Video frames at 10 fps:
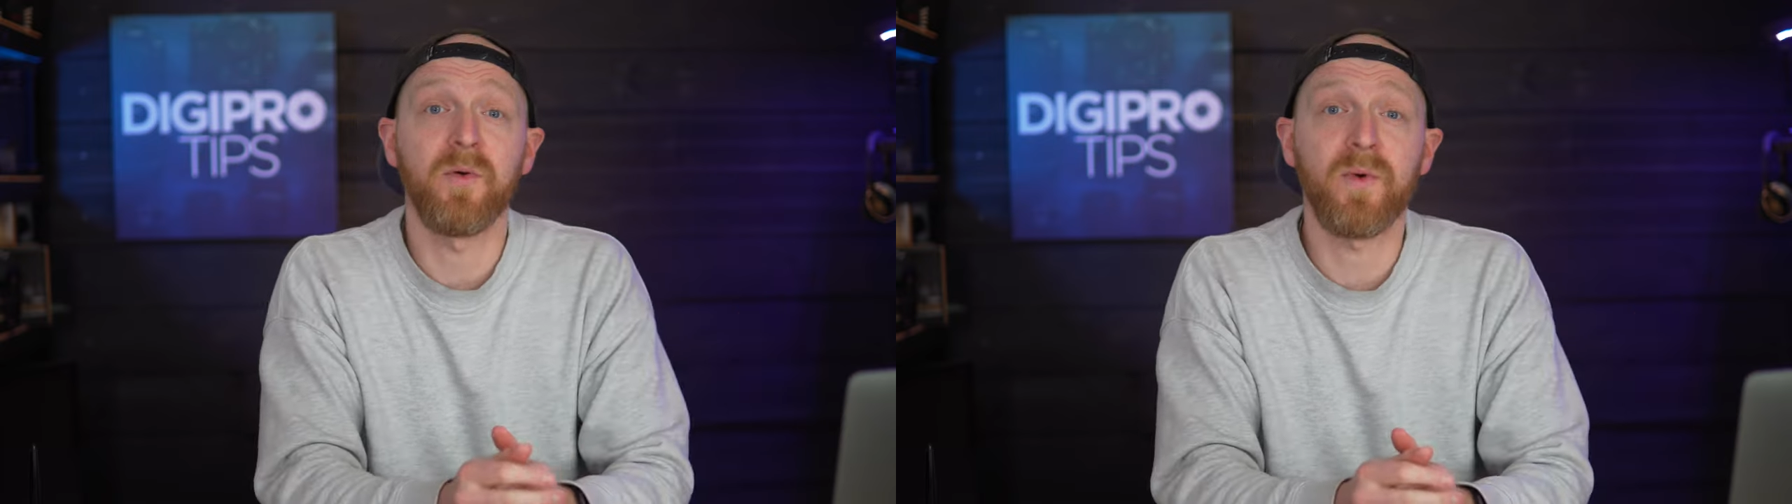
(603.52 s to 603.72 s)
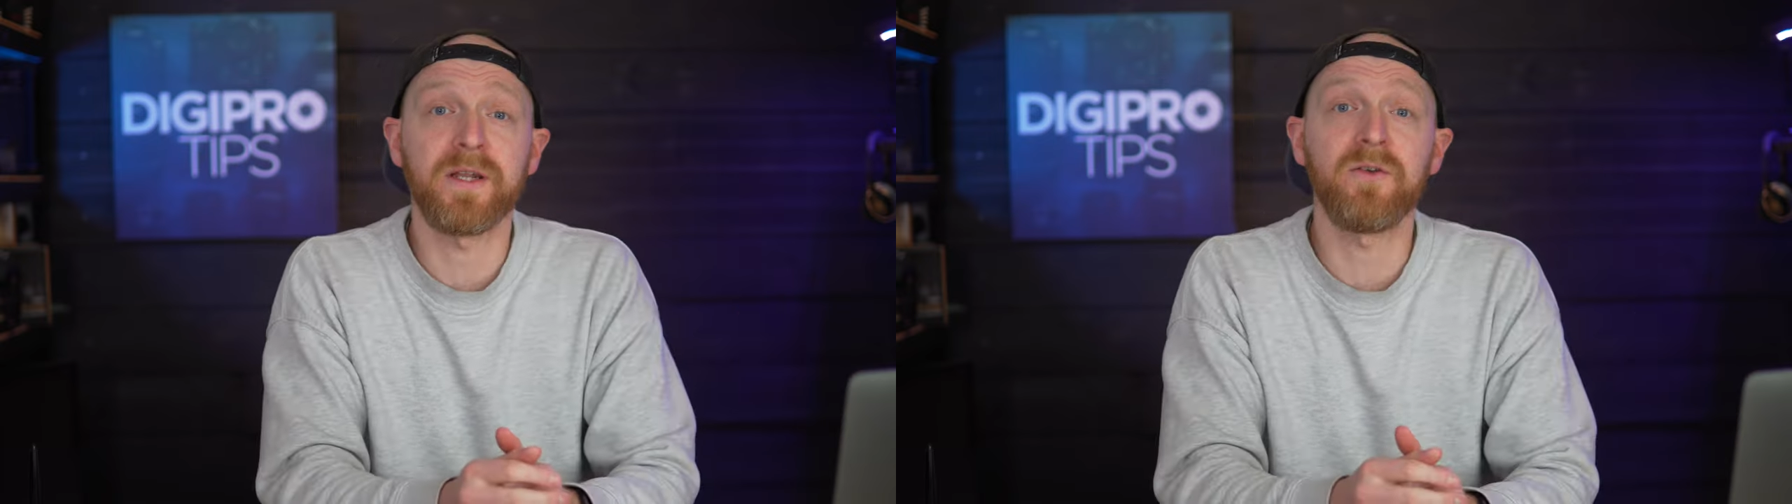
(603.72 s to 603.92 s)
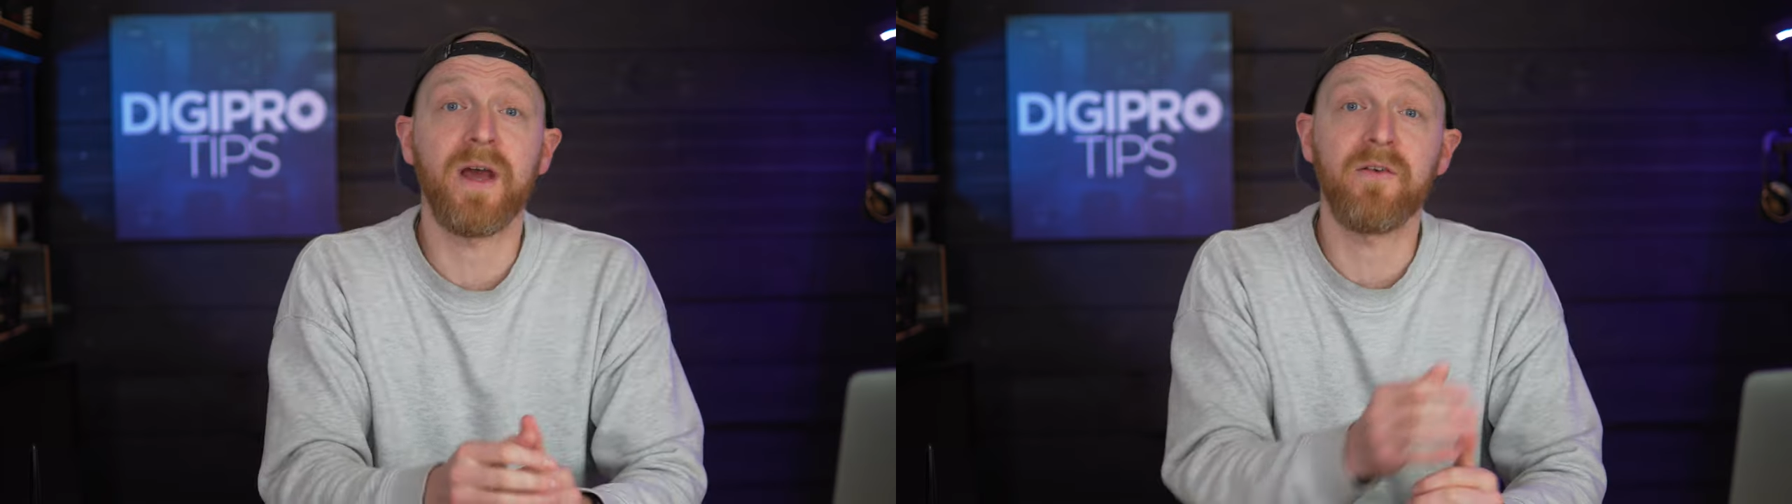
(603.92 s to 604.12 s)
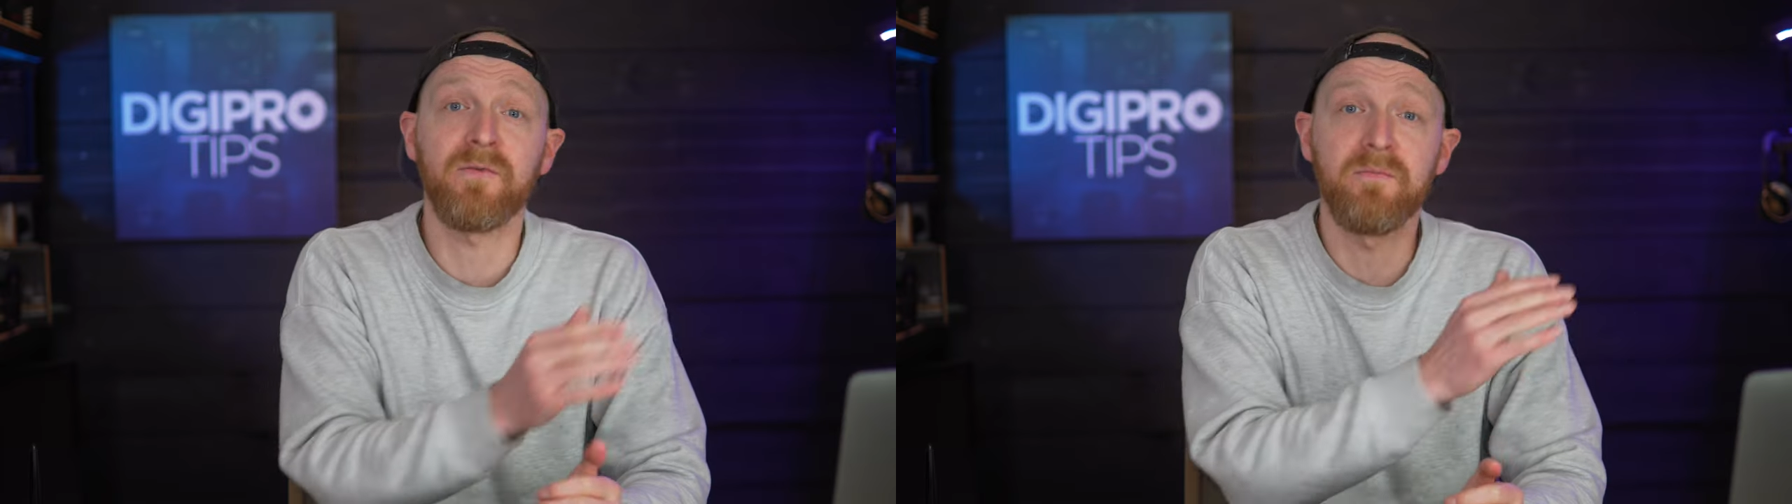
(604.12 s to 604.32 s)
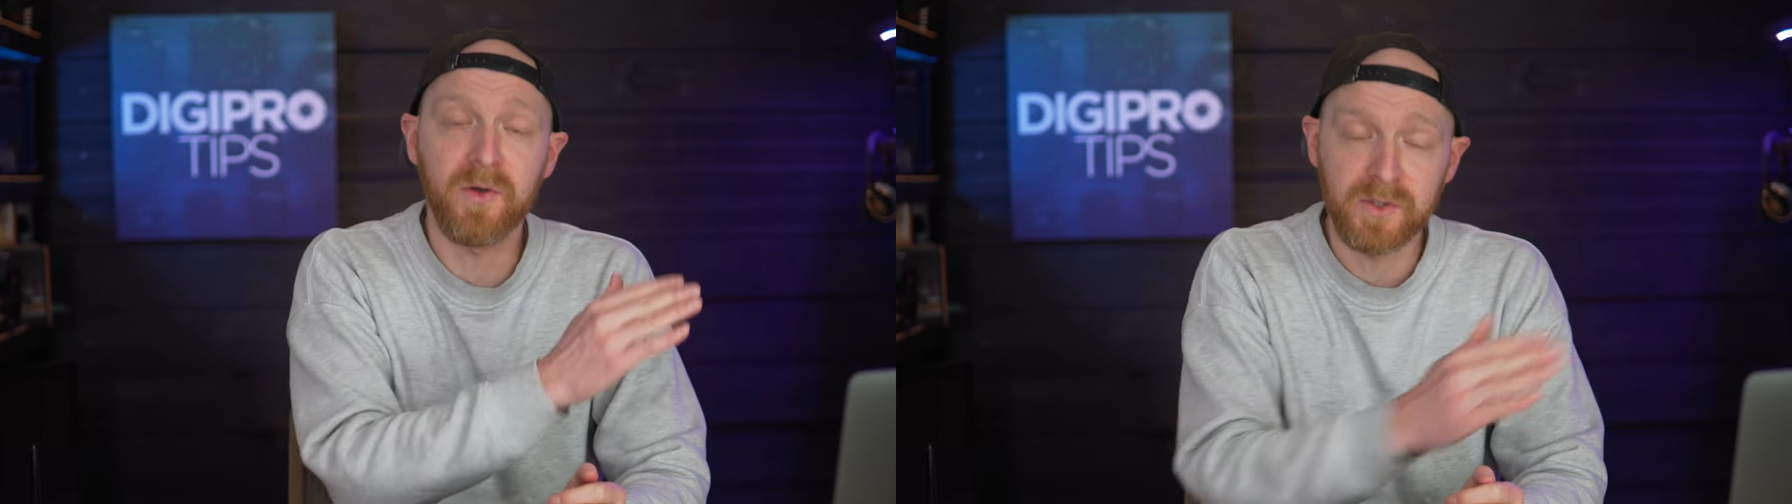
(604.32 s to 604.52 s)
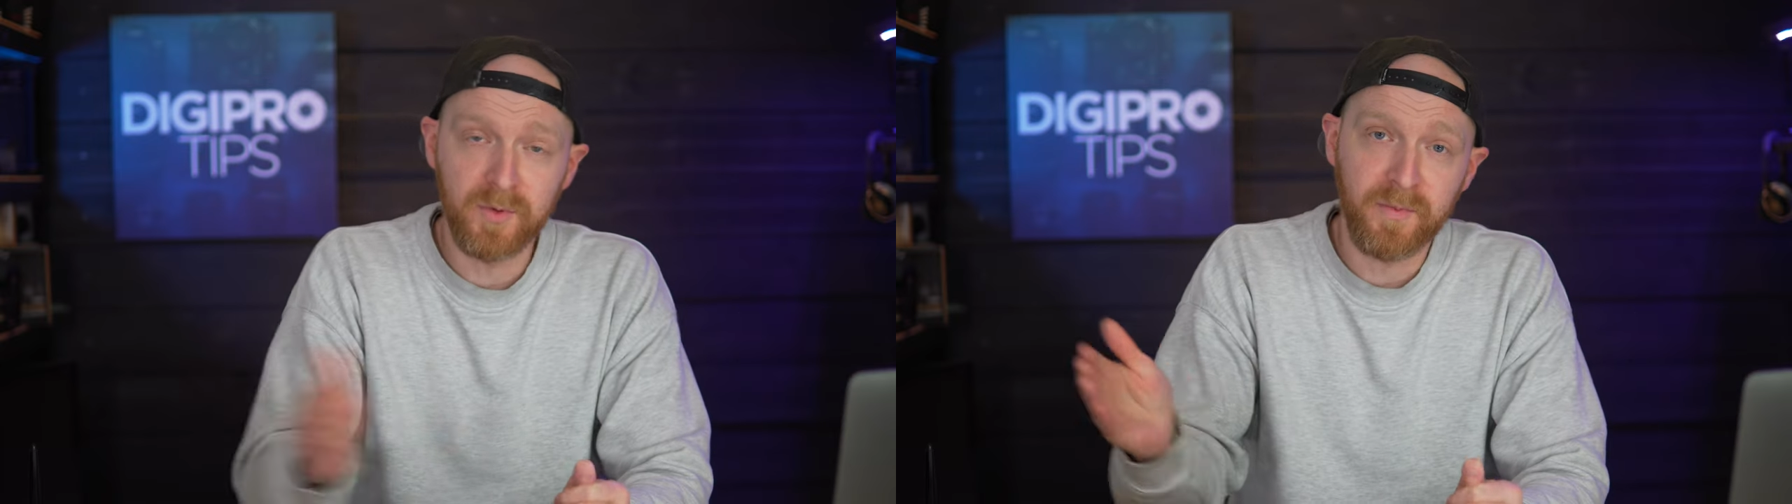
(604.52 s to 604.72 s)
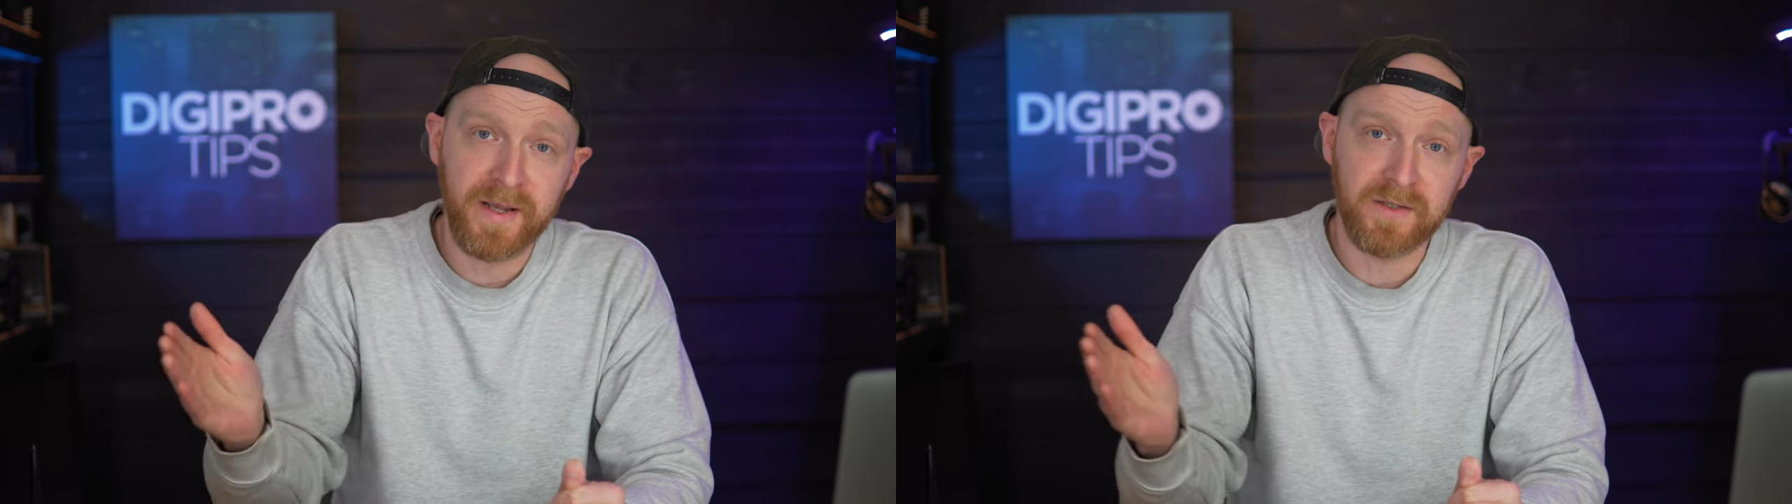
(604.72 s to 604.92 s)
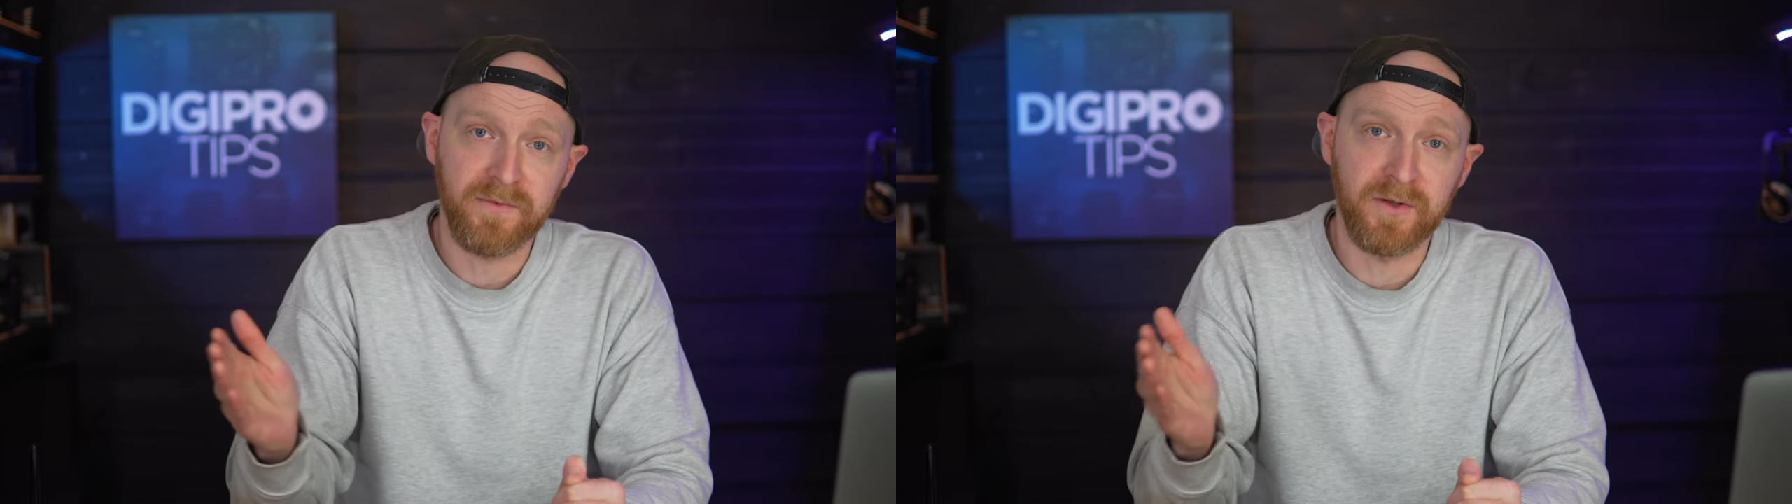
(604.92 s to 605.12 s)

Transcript: but when you have multiple bays